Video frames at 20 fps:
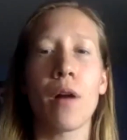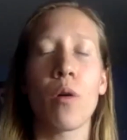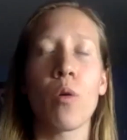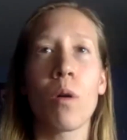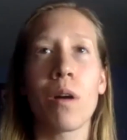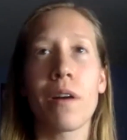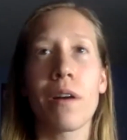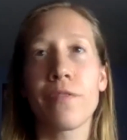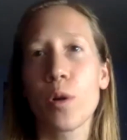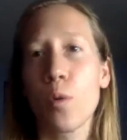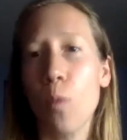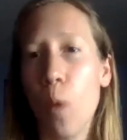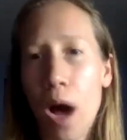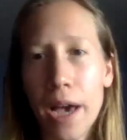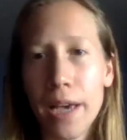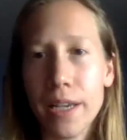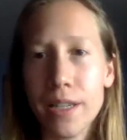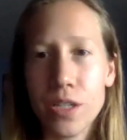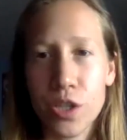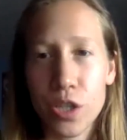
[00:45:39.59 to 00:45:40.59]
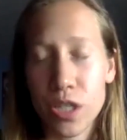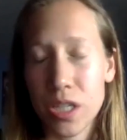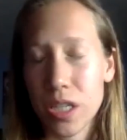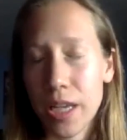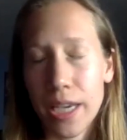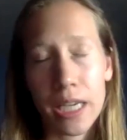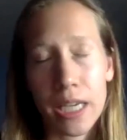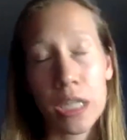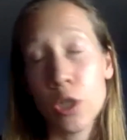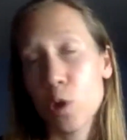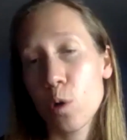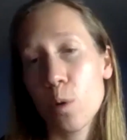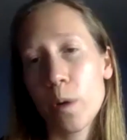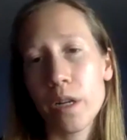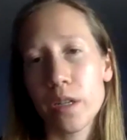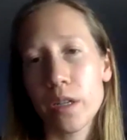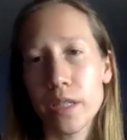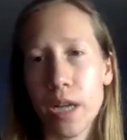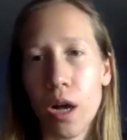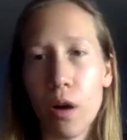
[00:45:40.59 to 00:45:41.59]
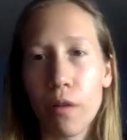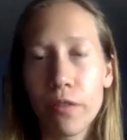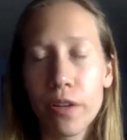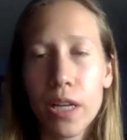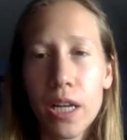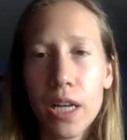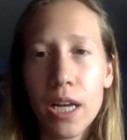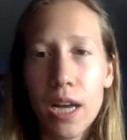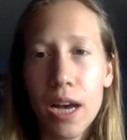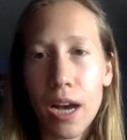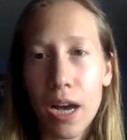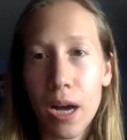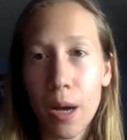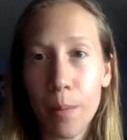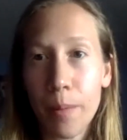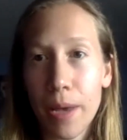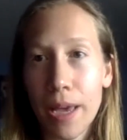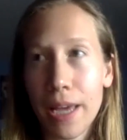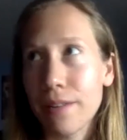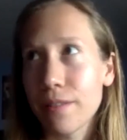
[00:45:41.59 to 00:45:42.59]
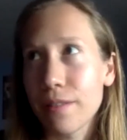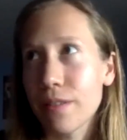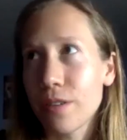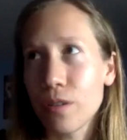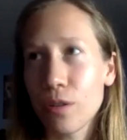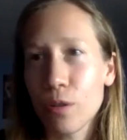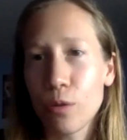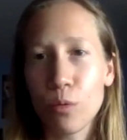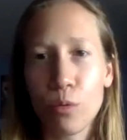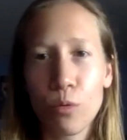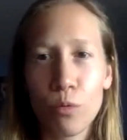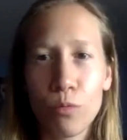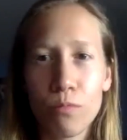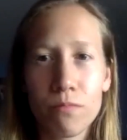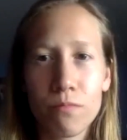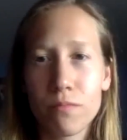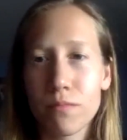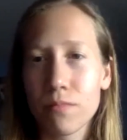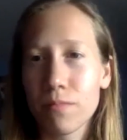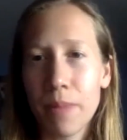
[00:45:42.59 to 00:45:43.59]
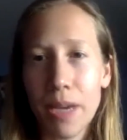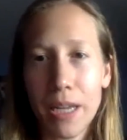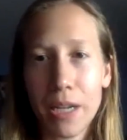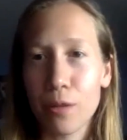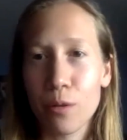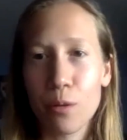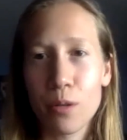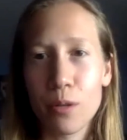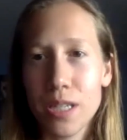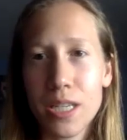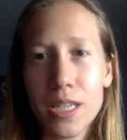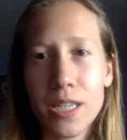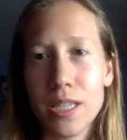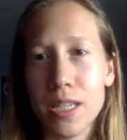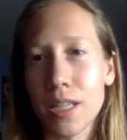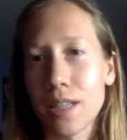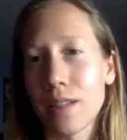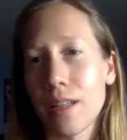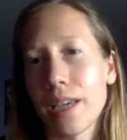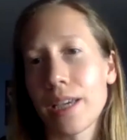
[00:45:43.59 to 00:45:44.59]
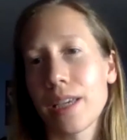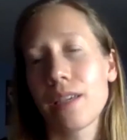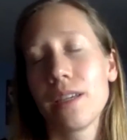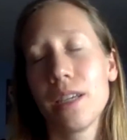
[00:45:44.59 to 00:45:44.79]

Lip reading: Or if your why is just to like enjoy yourself, and you made it through a season, like